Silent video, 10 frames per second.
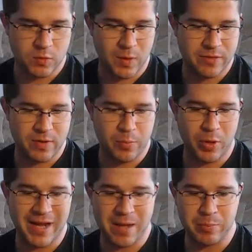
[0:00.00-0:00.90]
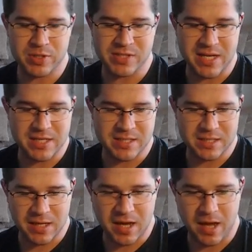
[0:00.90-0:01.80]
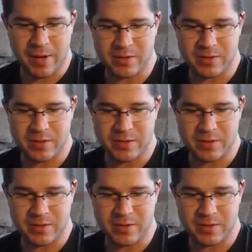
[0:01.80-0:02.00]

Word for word: twenty-three point eight percent, um,